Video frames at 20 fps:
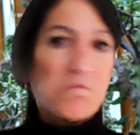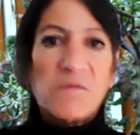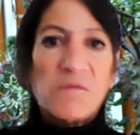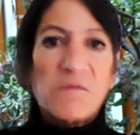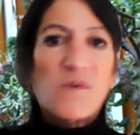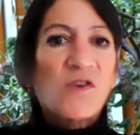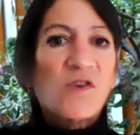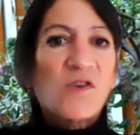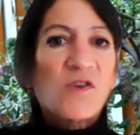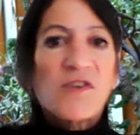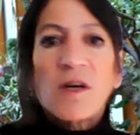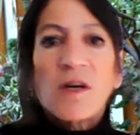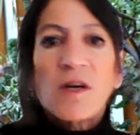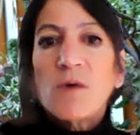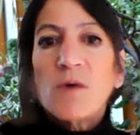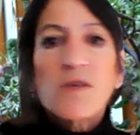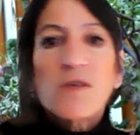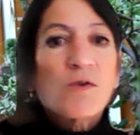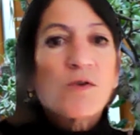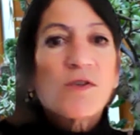just said I
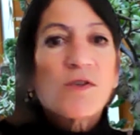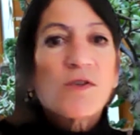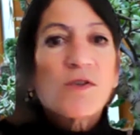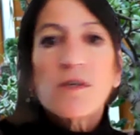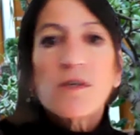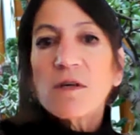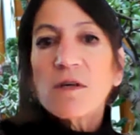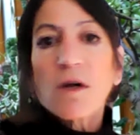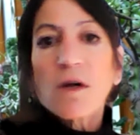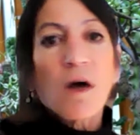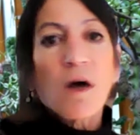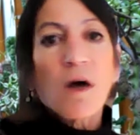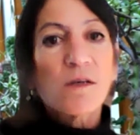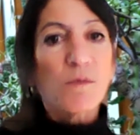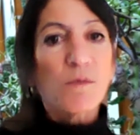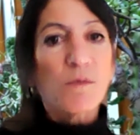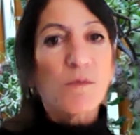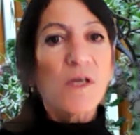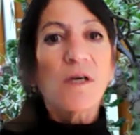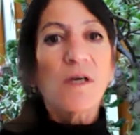was interested in a
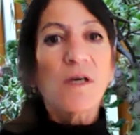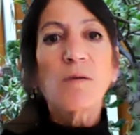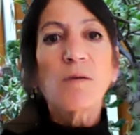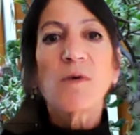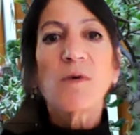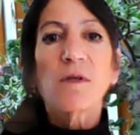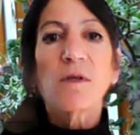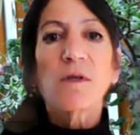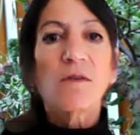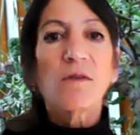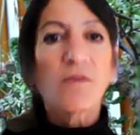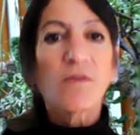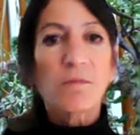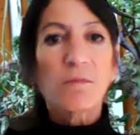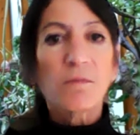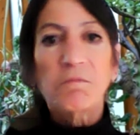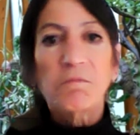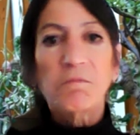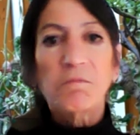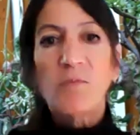condominium and
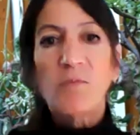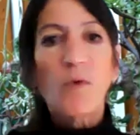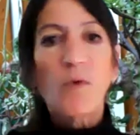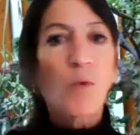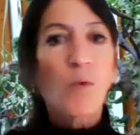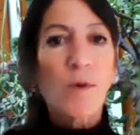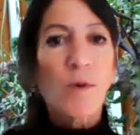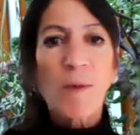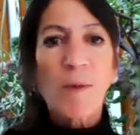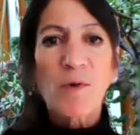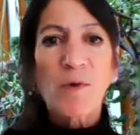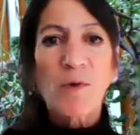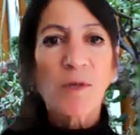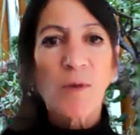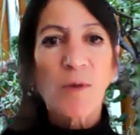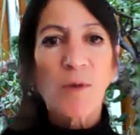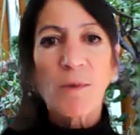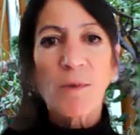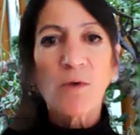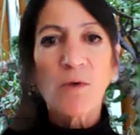where am I putting
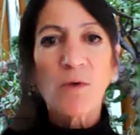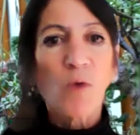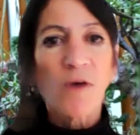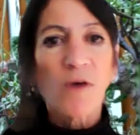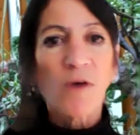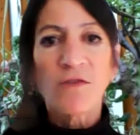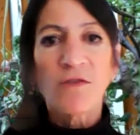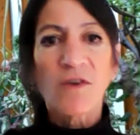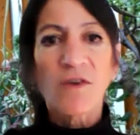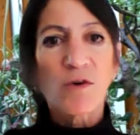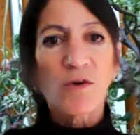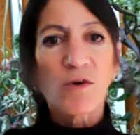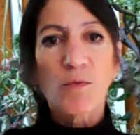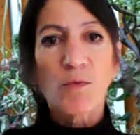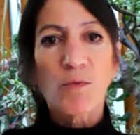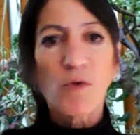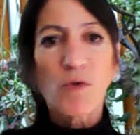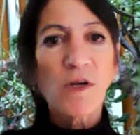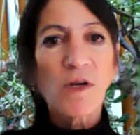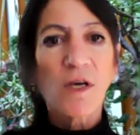my boat? Why isn't there a
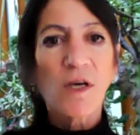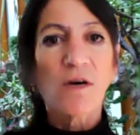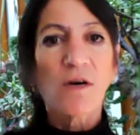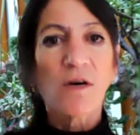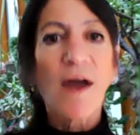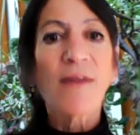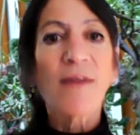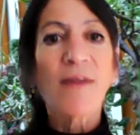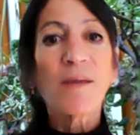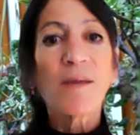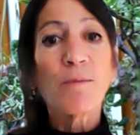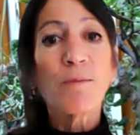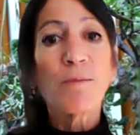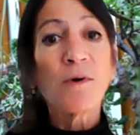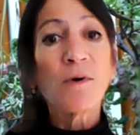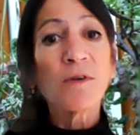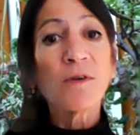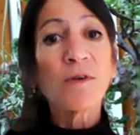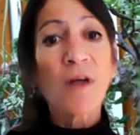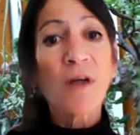marina here? And they
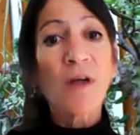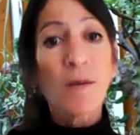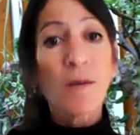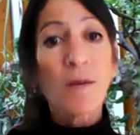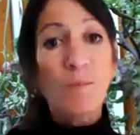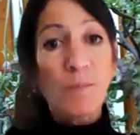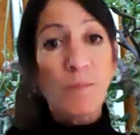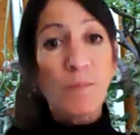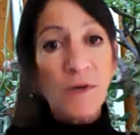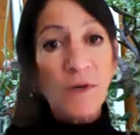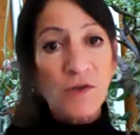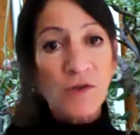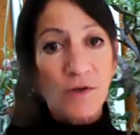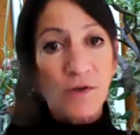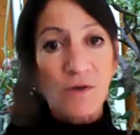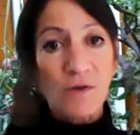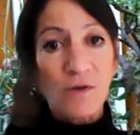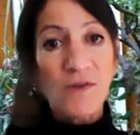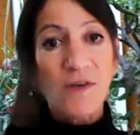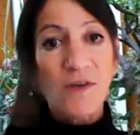put up
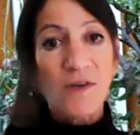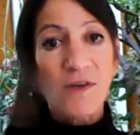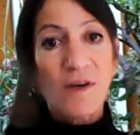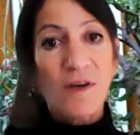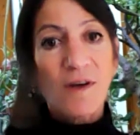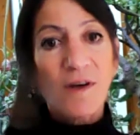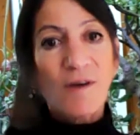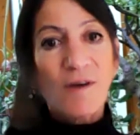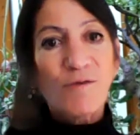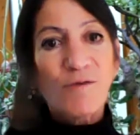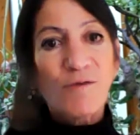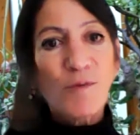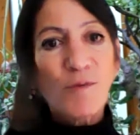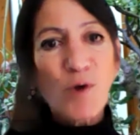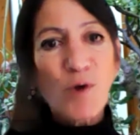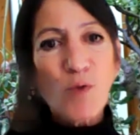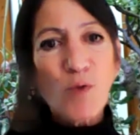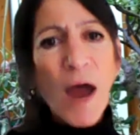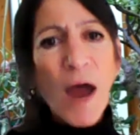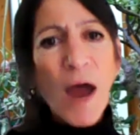pictures from
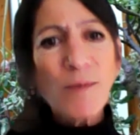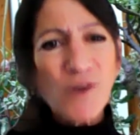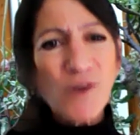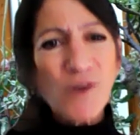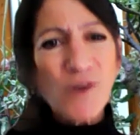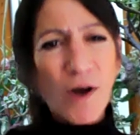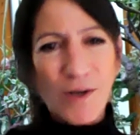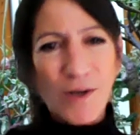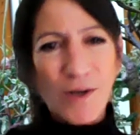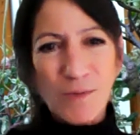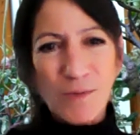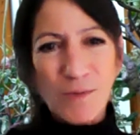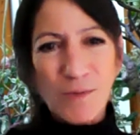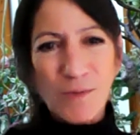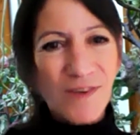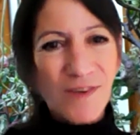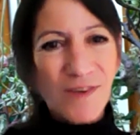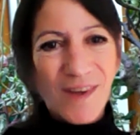our RAP document